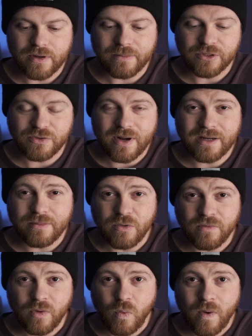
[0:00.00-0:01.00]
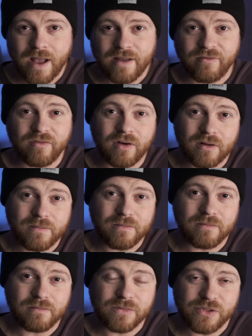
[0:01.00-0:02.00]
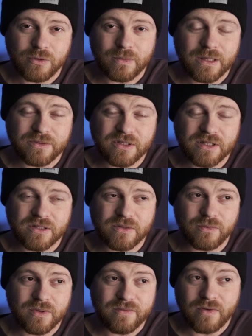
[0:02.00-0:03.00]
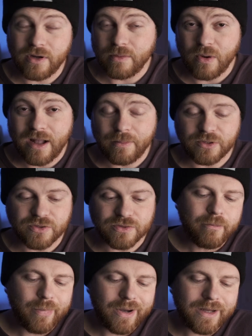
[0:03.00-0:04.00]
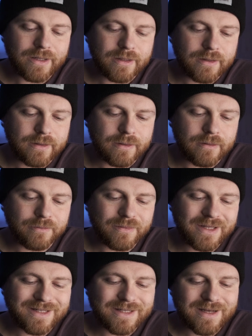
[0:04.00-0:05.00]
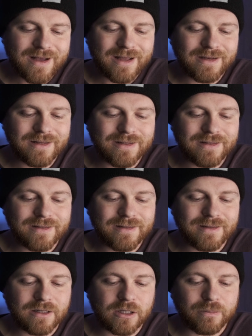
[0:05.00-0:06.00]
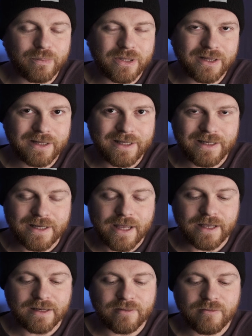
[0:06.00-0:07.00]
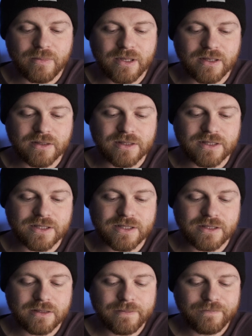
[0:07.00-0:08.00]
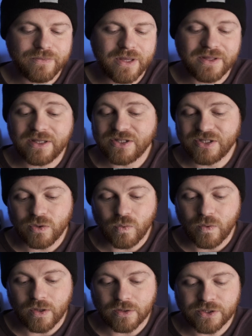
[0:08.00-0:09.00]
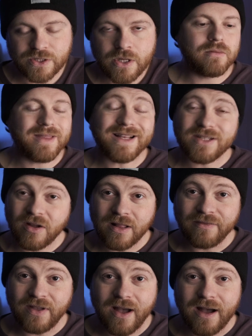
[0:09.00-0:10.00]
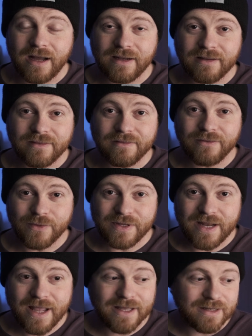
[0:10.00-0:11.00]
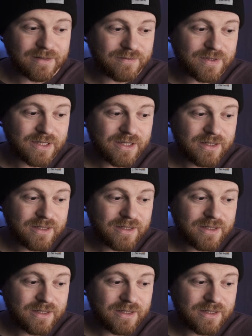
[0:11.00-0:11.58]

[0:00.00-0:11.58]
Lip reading: I've been trying to move away from zoom lenses with variable apertures, but it's not a complete negative, because I think it still works. That's all I've got for the negatives.